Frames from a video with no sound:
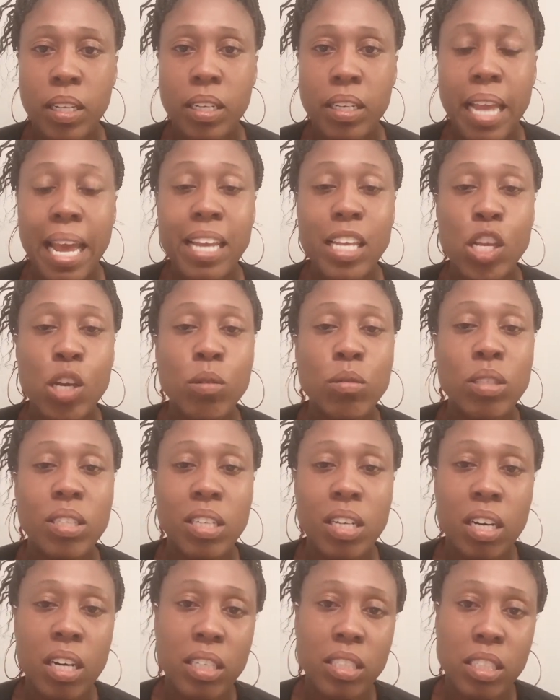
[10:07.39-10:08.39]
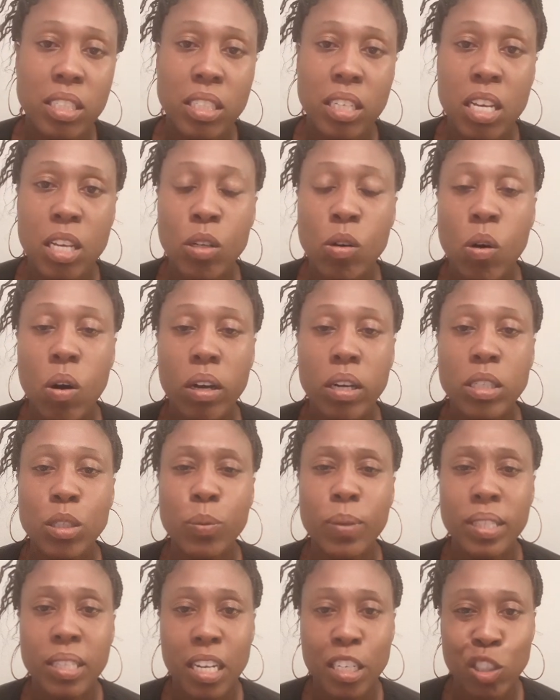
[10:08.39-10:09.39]
They using her as a decoy because
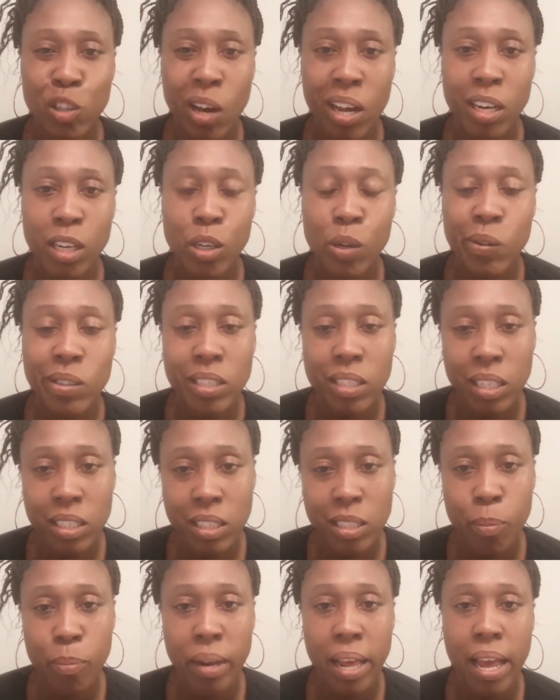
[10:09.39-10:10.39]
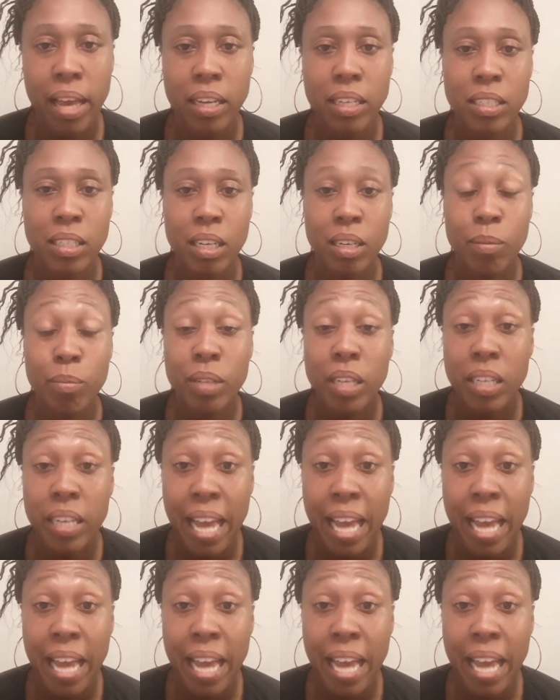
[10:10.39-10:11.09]
what they trying to do is get the